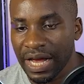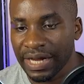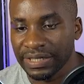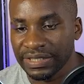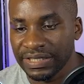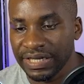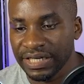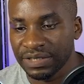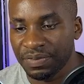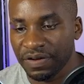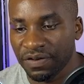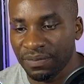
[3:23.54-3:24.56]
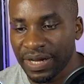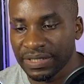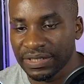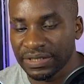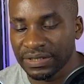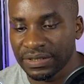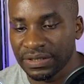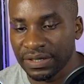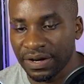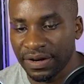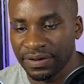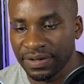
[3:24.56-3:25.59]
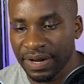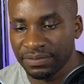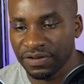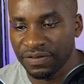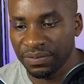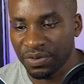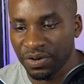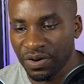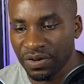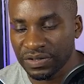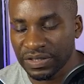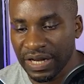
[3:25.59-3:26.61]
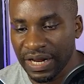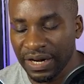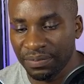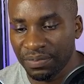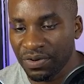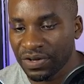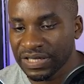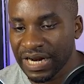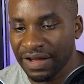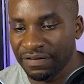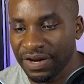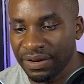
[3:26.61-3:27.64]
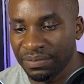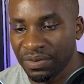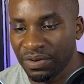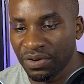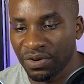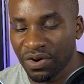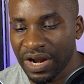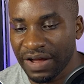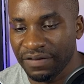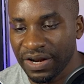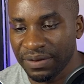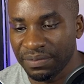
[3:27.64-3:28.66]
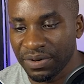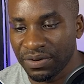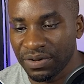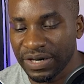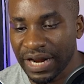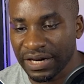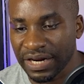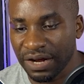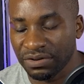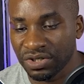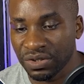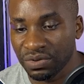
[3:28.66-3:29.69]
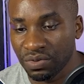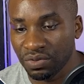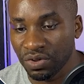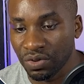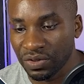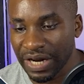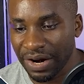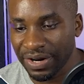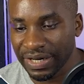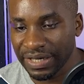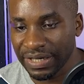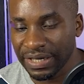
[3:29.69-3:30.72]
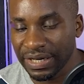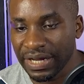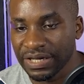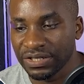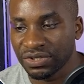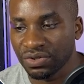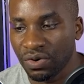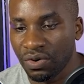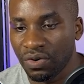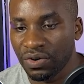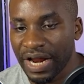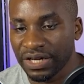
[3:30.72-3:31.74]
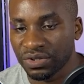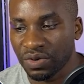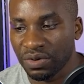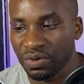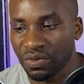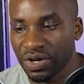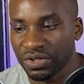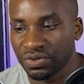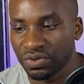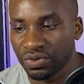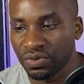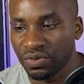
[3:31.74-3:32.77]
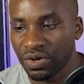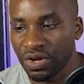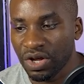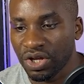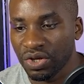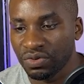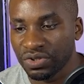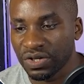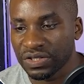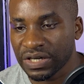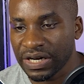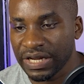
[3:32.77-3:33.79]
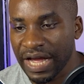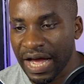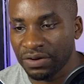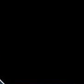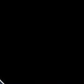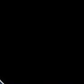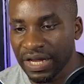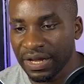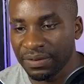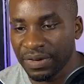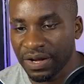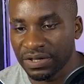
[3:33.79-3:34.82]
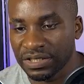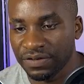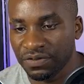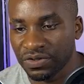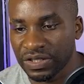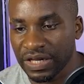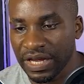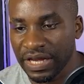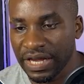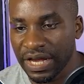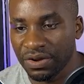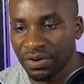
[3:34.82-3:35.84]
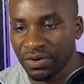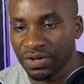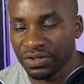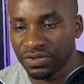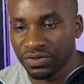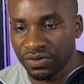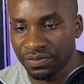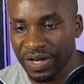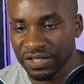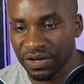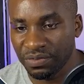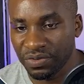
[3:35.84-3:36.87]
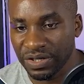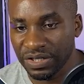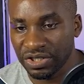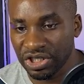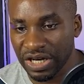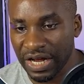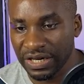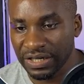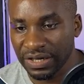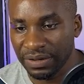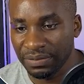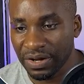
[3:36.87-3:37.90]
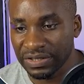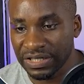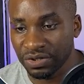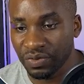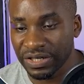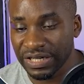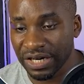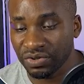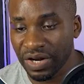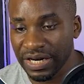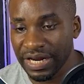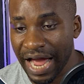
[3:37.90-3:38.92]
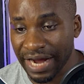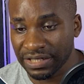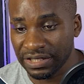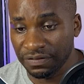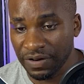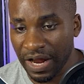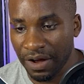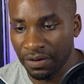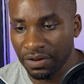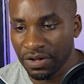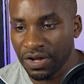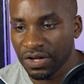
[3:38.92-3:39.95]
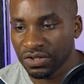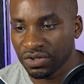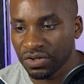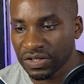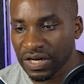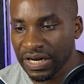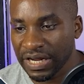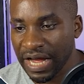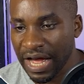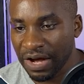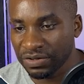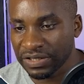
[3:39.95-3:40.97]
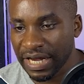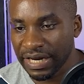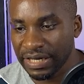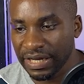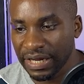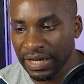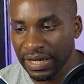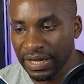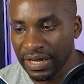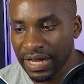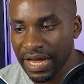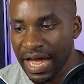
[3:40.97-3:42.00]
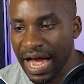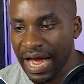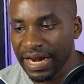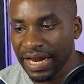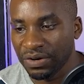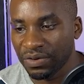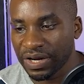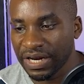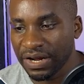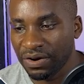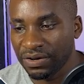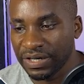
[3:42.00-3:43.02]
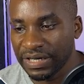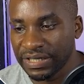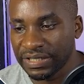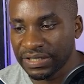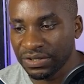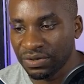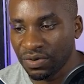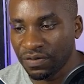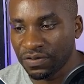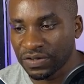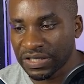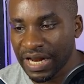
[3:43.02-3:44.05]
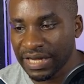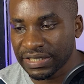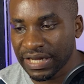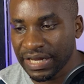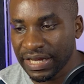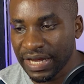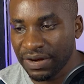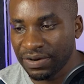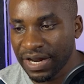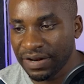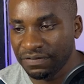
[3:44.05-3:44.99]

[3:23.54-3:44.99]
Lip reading: and see its performance in terms of the products, and the products that are available or not available in that country we would know directly. So that is what we want to do. You will just click out here, because if you stay here, you're going to mess up with this chart, because this is what is actually active now. So just click outside here, and then you click on this. You look for slicer here under the